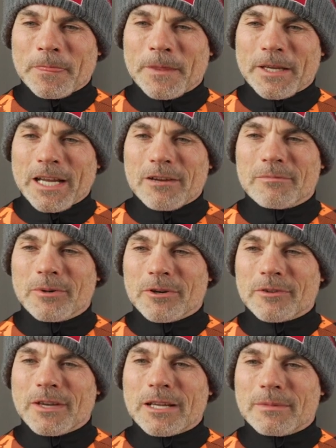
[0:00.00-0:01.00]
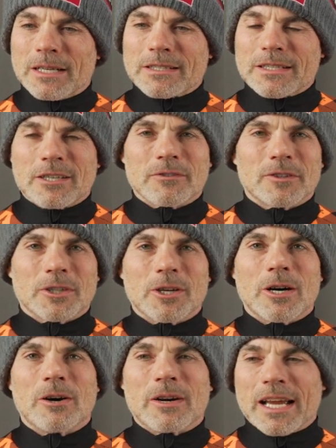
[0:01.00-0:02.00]
that I have motivated myself to
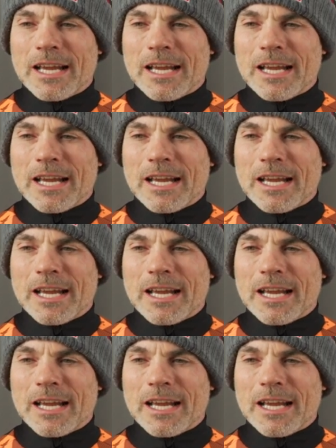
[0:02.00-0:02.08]
go out